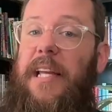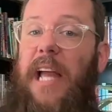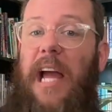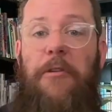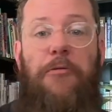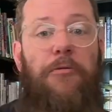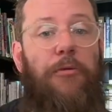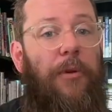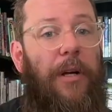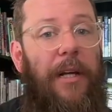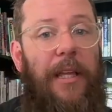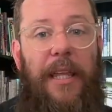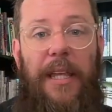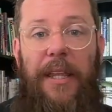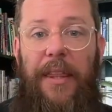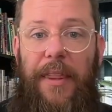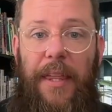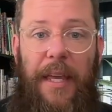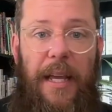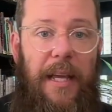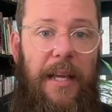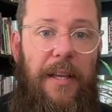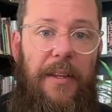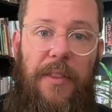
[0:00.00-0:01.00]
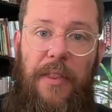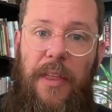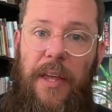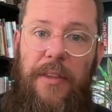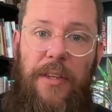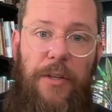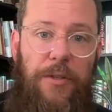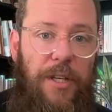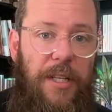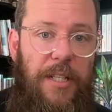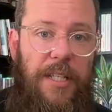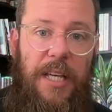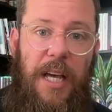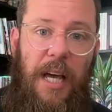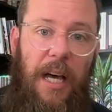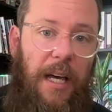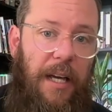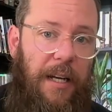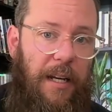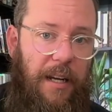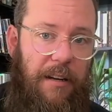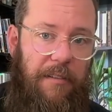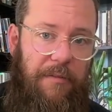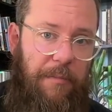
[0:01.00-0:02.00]
really think that there's a
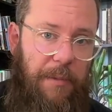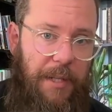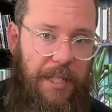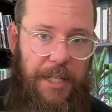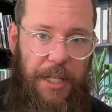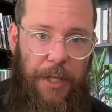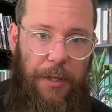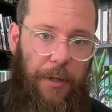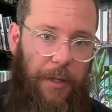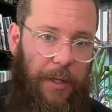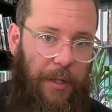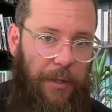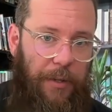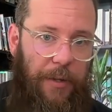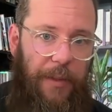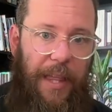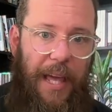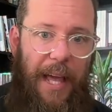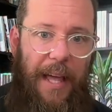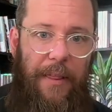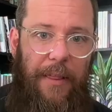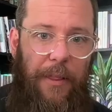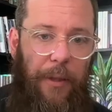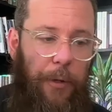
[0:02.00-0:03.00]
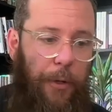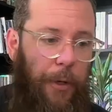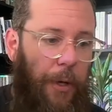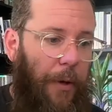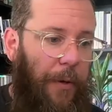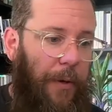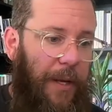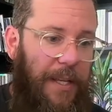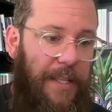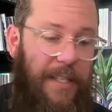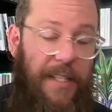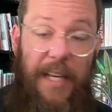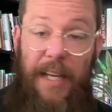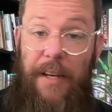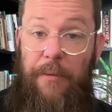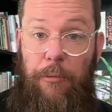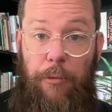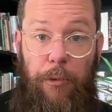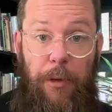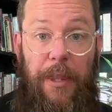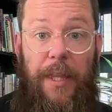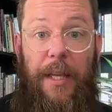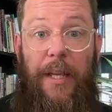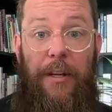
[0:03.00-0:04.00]
ton of material that Lugones can
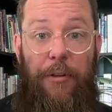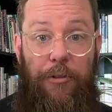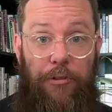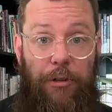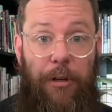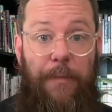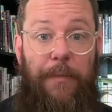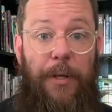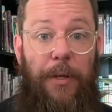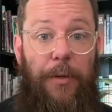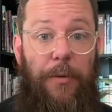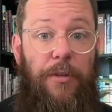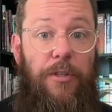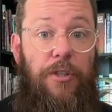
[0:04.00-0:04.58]
really contribute